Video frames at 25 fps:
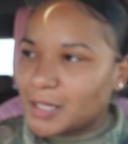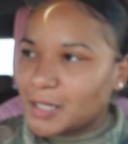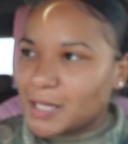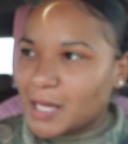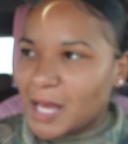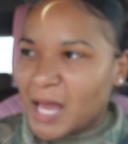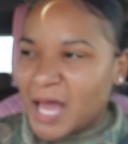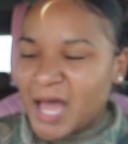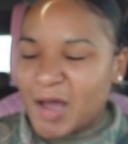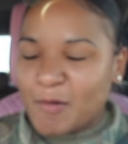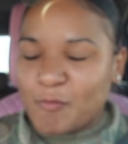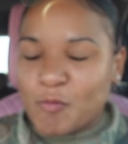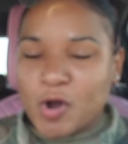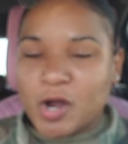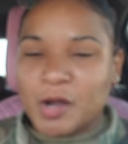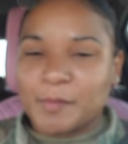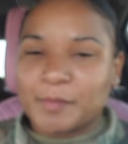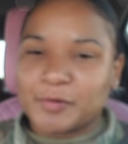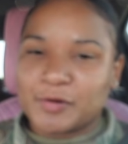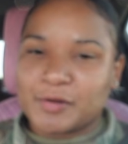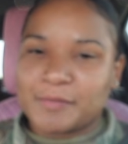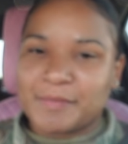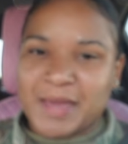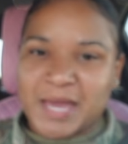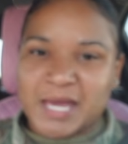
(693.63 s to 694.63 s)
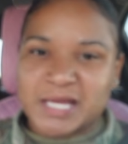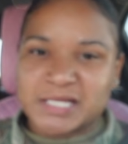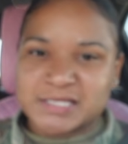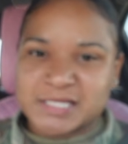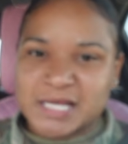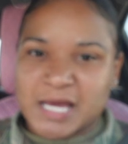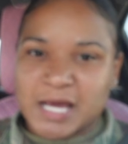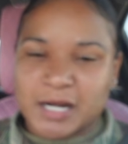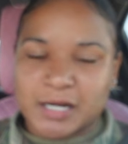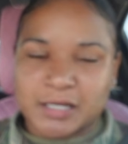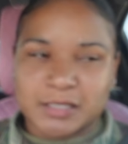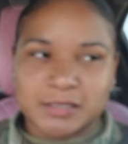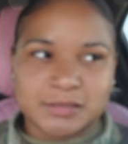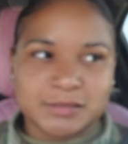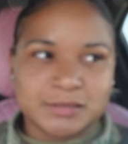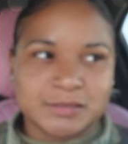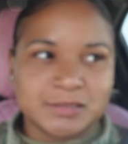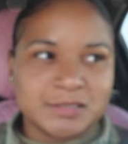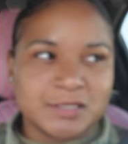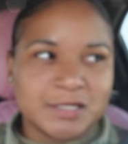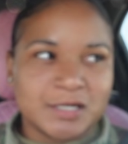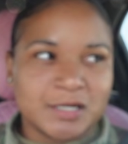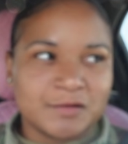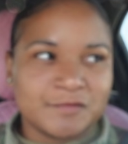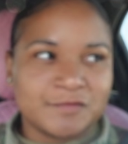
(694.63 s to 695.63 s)
I woke up on the bad side
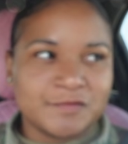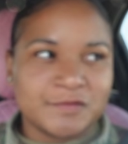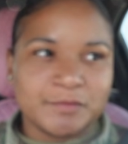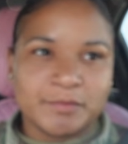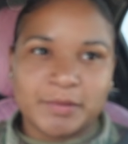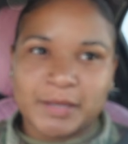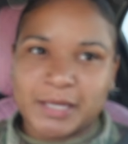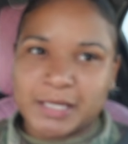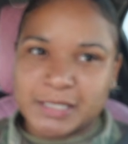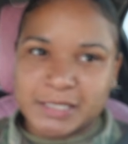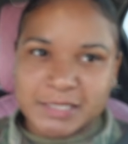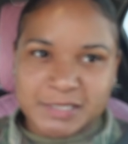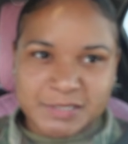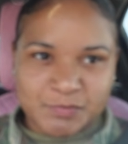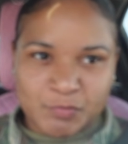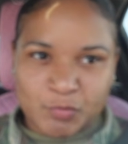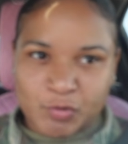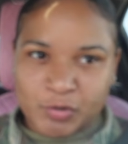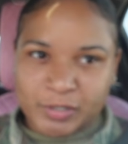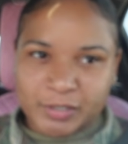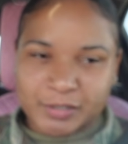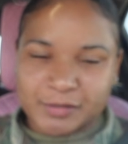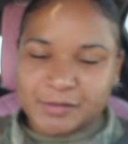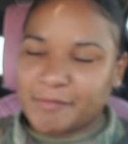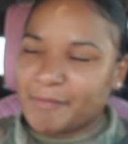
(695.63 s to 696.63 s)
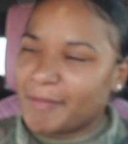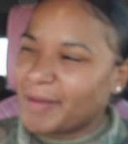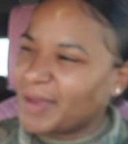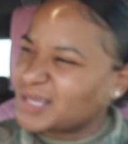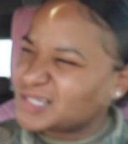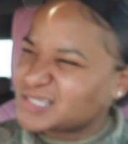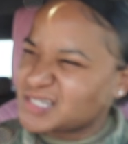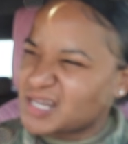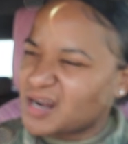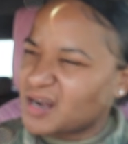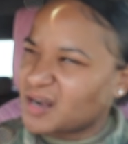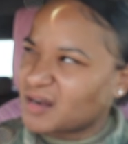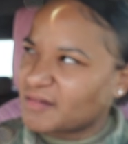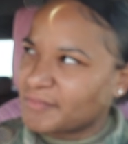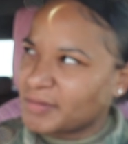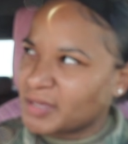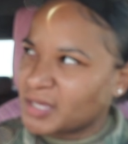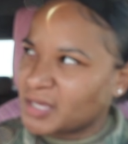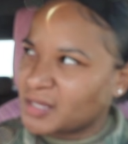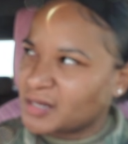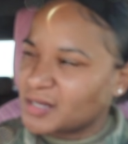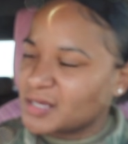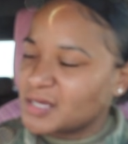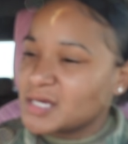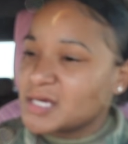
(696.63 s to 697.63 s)
of the bed this morning. The bad side of the
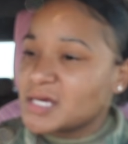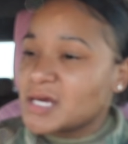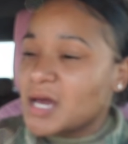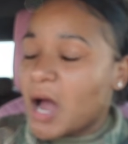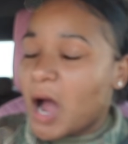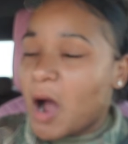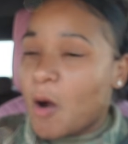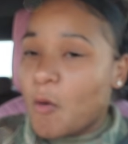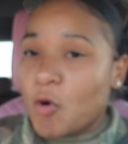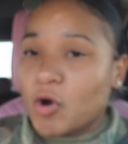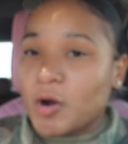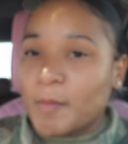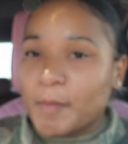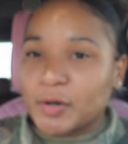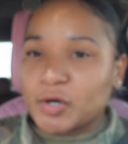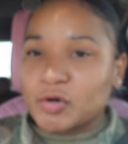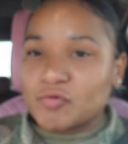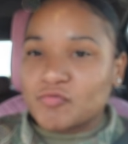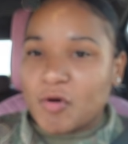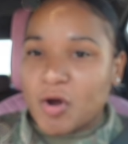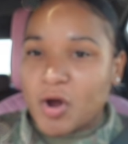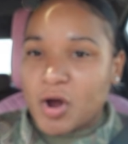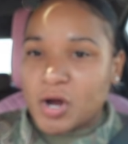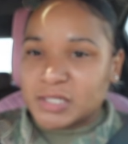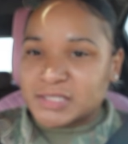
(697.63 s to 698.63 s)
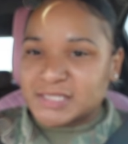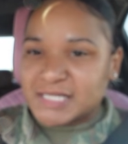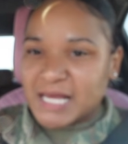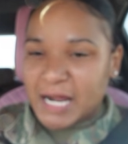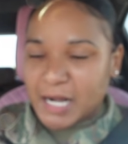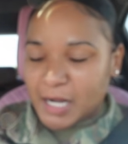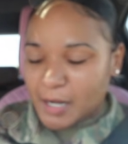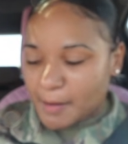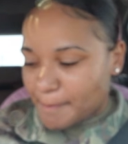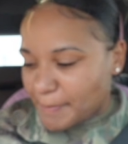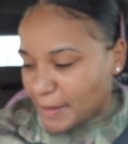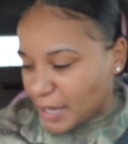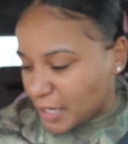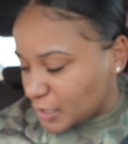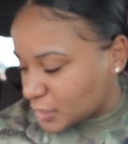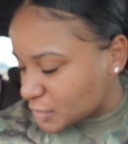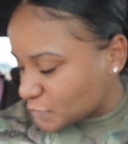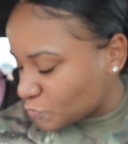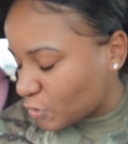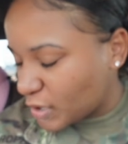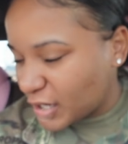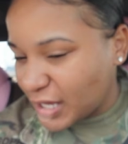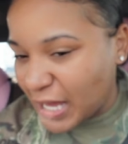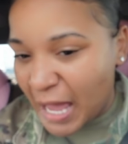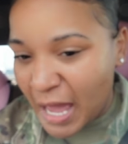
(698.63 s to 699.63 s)
bed. I woke up on the wrong side of the bed this
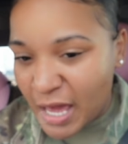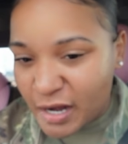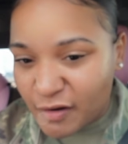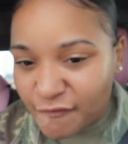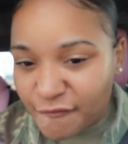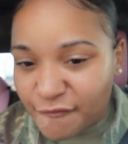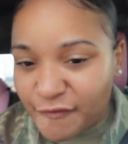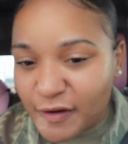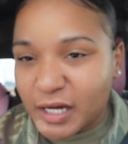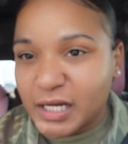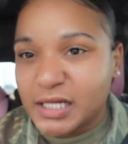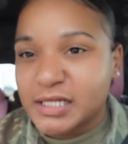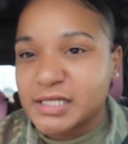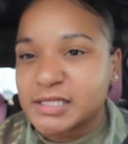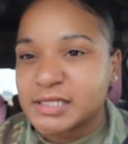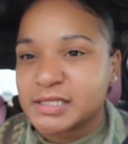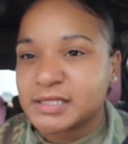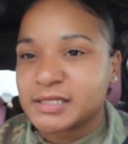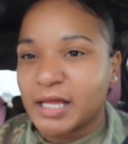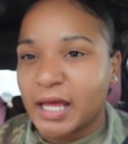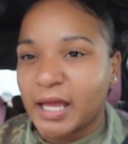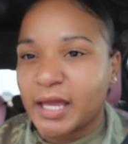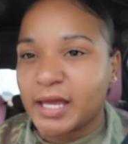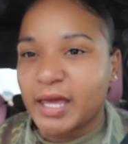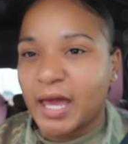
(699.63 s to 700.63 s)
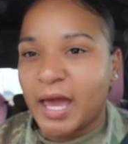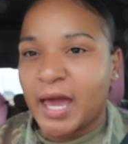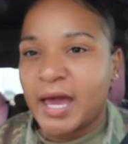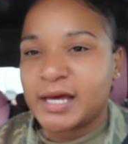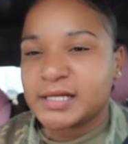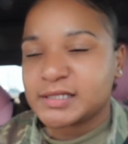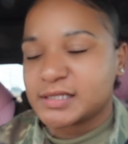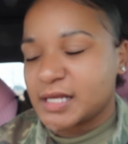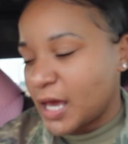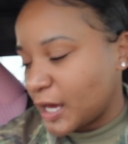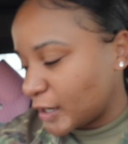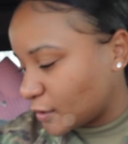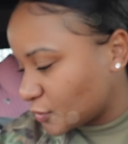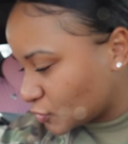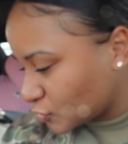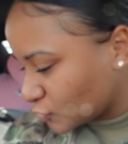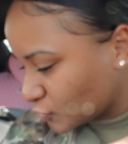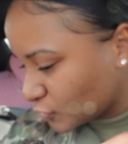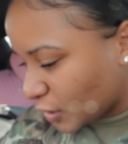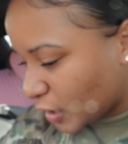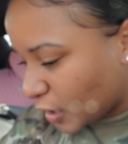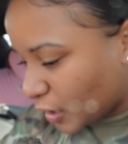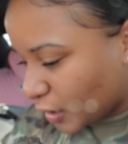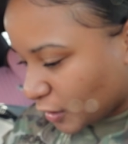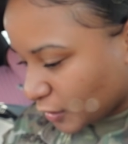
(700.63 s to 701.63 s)
morning. I had a fucking stank ass
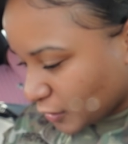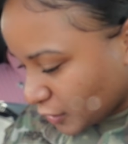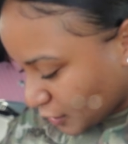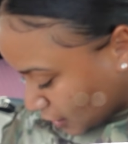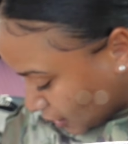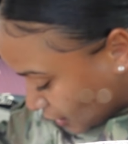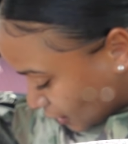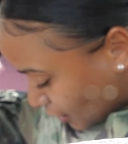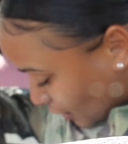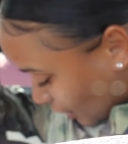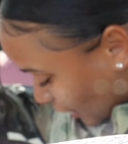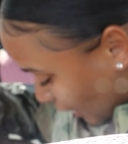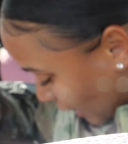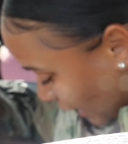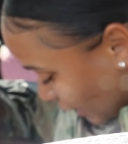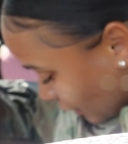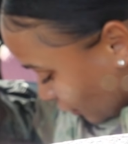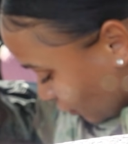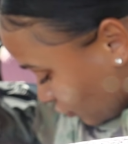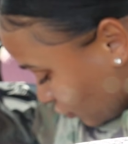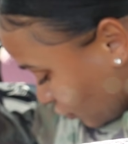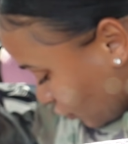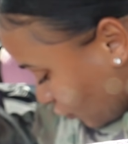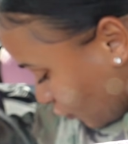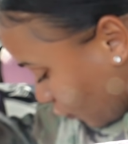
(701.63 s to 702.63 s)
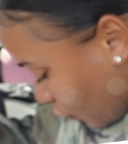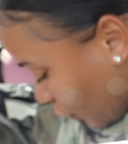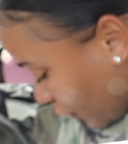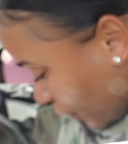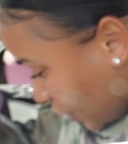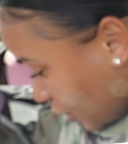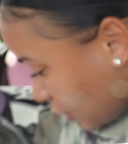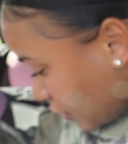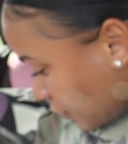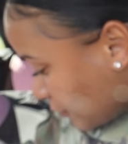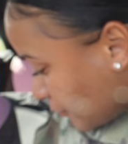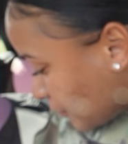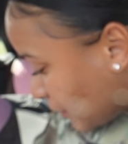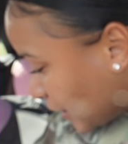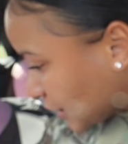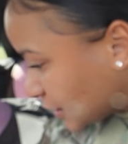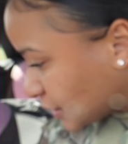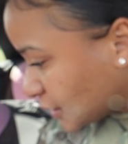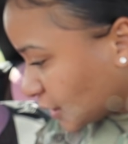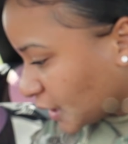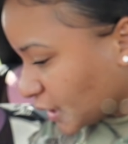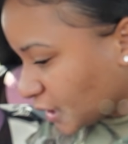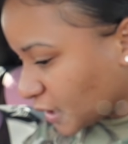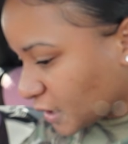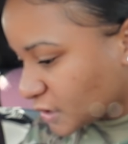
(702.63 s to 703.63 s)
attitude, y'all. I don't know where my
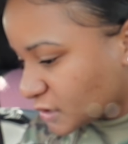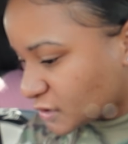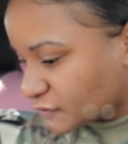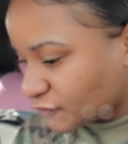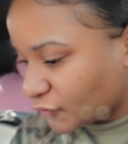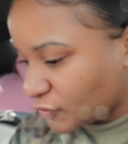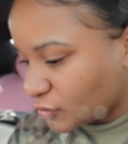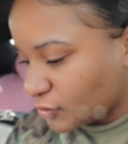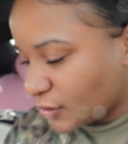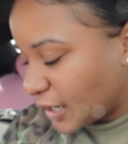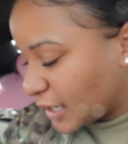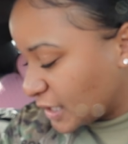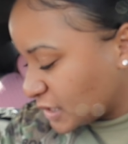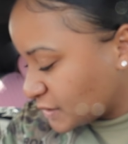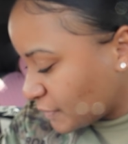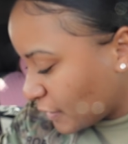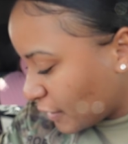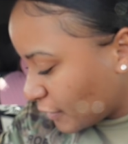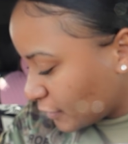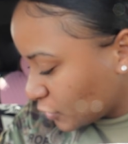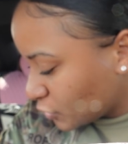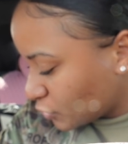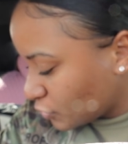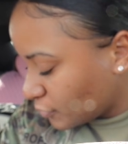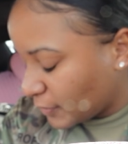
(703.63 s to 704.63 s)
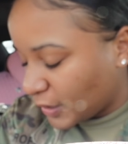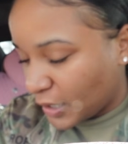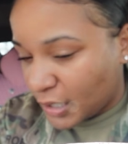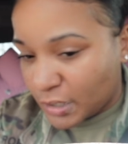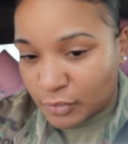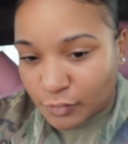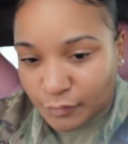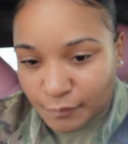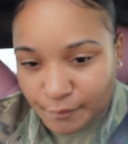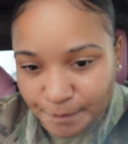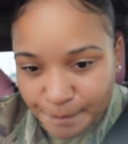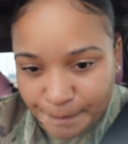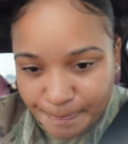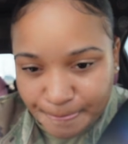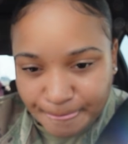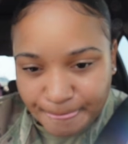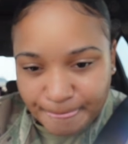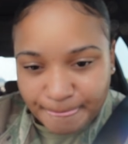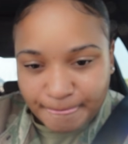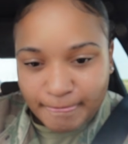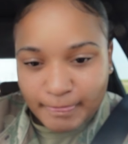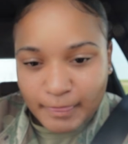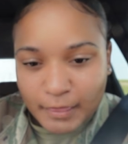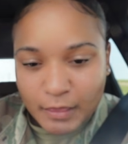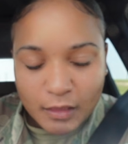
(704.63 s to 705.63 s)
thing is for you guys, my little mount.
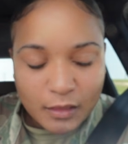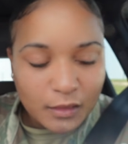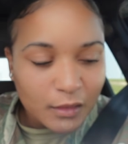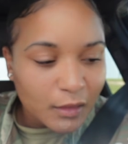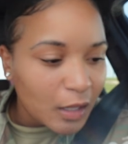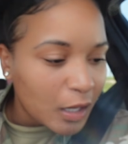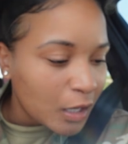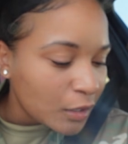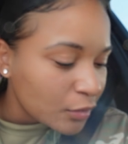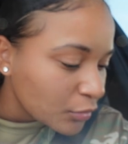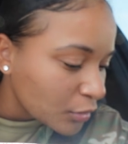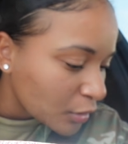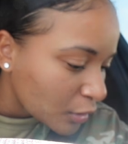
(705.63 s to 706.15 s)
I don't